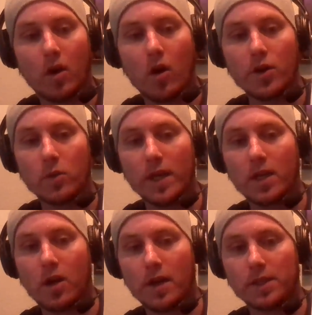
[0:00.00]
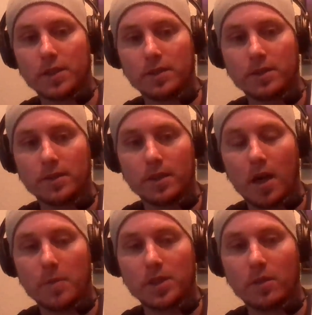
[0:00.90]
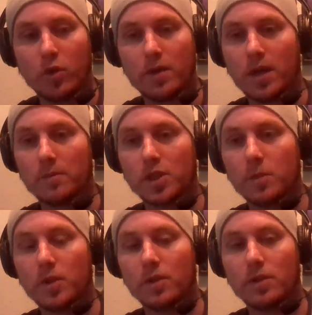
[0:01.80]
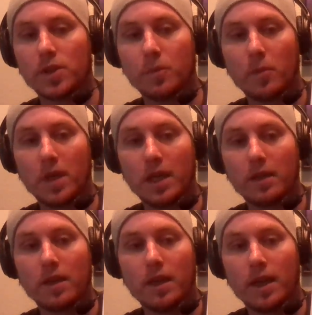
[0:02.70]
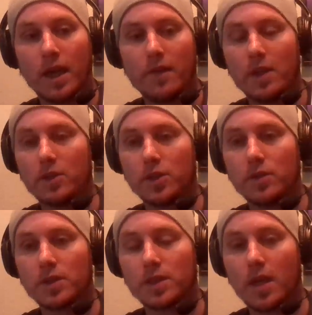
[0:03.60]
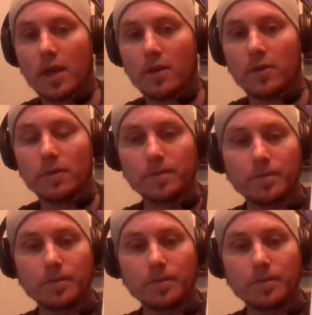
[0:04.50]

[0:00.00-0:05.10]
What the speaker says: all your reincarnations up until the point you become super being, and then you choose to cycle.